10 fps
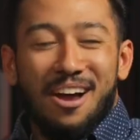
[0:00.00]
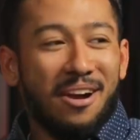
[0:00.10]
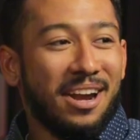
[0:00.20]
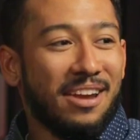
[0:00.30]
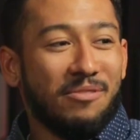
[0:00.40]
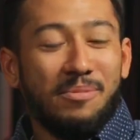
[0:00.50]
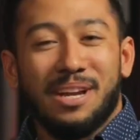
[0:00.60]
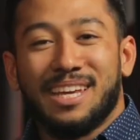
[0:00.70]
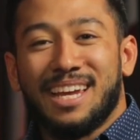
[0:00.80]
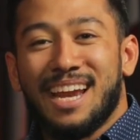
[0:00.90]
Alrighty,
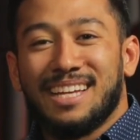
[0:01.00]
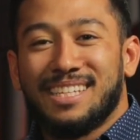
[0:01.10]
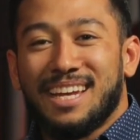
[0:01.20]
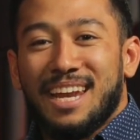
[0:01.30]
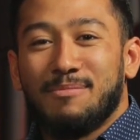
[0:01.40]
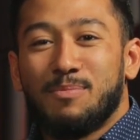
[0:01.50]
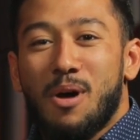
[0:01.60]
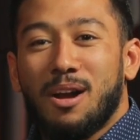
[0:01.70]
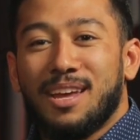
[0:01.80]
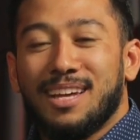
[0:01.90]
everybody, Kicking Ass, Taking Names
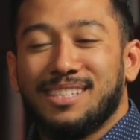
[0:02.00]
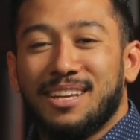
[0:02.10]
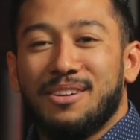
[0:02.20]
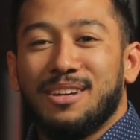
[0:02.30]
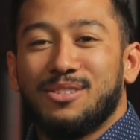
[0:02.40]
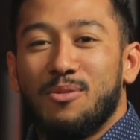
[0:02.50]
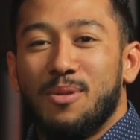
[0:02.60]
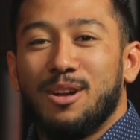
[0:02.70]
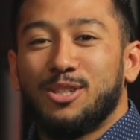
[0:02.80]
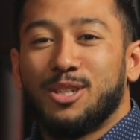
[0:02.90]
podcast. Thank you guys so
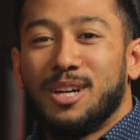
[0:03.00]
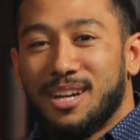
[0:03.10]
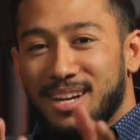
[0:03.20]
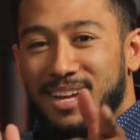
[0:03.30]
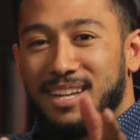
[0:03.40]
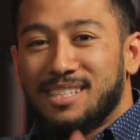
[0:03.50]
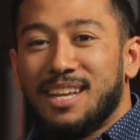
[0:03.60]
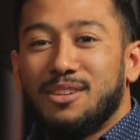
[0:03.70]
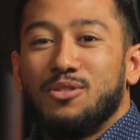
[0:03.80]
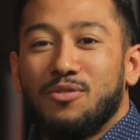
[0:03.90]
much, and
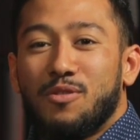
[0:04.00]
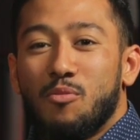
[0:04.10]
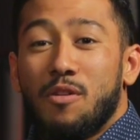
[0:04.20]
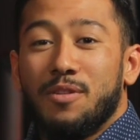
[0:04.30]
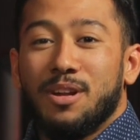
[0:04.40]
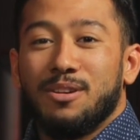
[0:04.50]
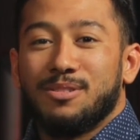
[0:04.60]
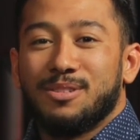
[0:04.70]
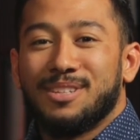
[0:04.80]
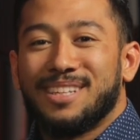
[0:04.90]
stay tuned for more
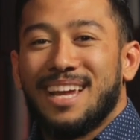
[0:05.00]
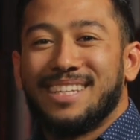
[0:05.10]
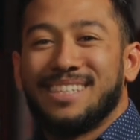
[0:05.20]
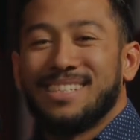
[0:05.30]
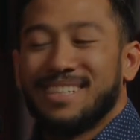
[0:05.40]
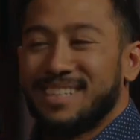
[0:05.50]
videos. Thanks.